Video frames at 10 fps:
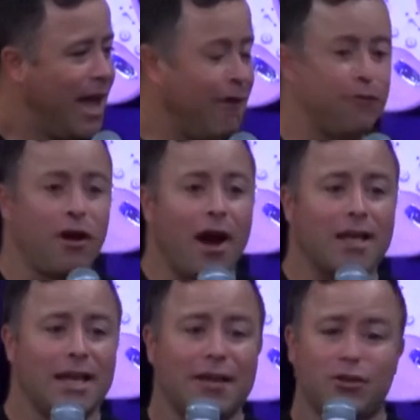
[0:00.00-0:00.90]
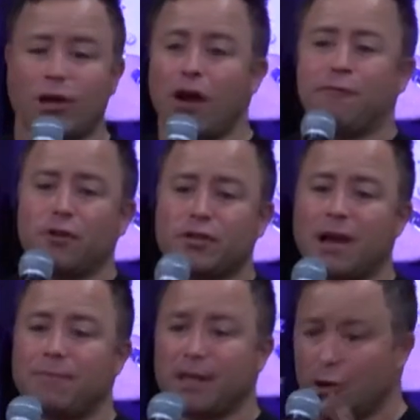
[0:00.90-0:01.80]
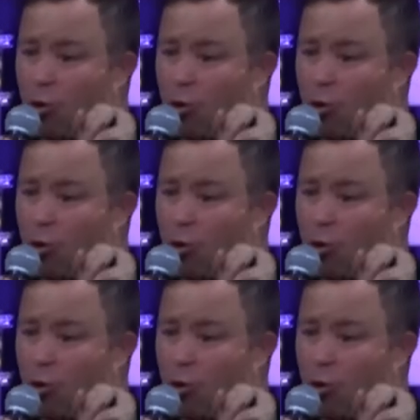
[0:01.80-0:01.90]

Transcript: If God lets you go through something,